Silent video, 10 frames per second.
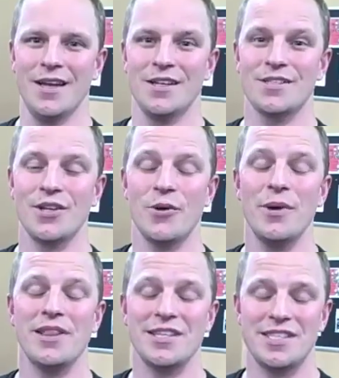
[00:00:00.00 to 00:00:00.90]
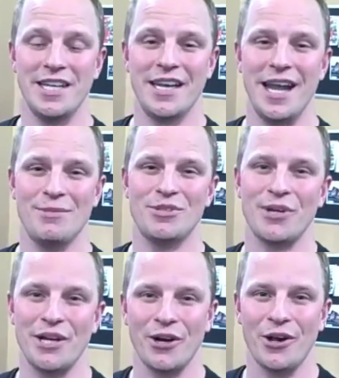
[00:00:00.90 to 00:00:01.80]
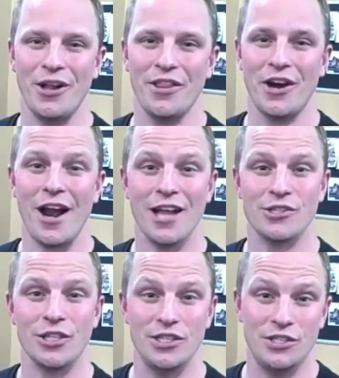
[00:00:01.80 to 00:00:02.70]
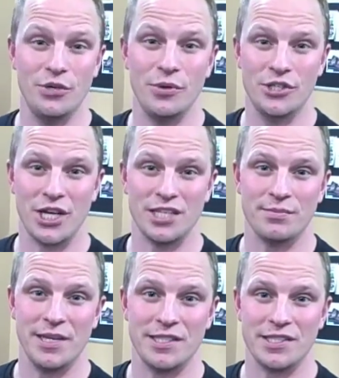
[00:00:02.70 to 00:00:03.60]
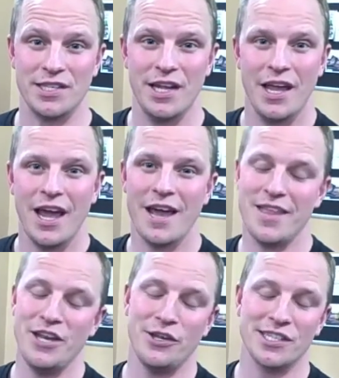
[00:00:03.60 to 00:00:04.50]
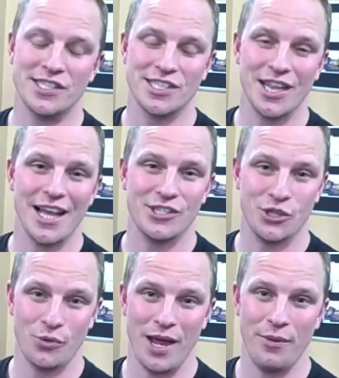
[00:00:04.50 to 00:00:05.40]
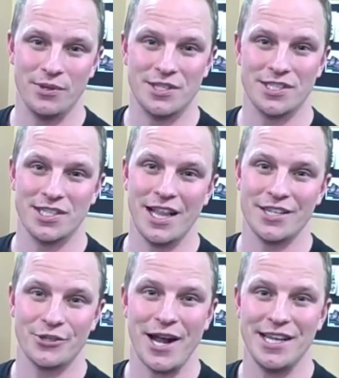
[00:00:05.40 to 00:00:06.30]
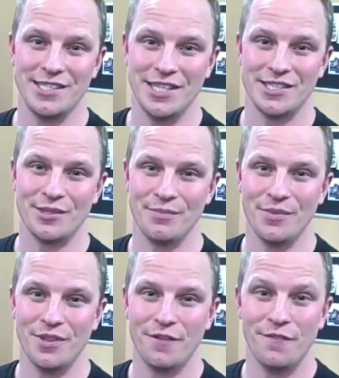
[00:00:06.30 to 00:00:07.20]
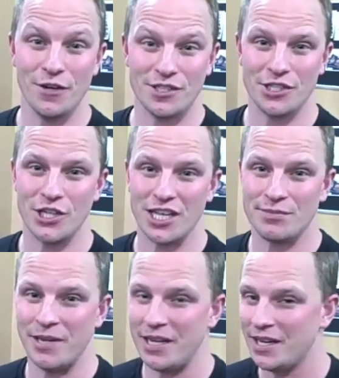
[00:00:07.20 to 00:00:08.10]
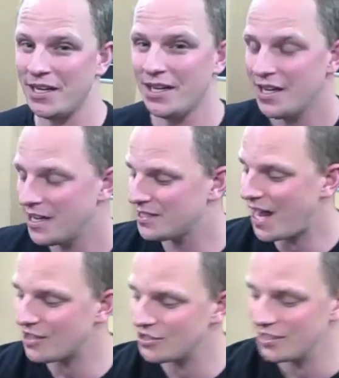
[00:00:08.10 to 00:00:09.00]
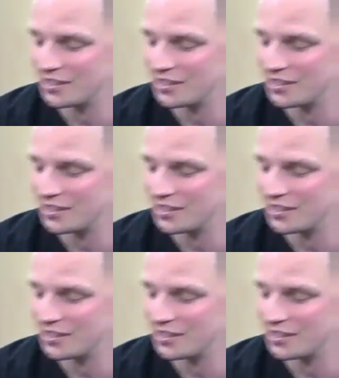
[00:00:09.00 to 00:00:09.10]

So with the seated hamstring curl, there are actually two adjustments, and then you can select your weight with the selectorized system. The first adjustment is actually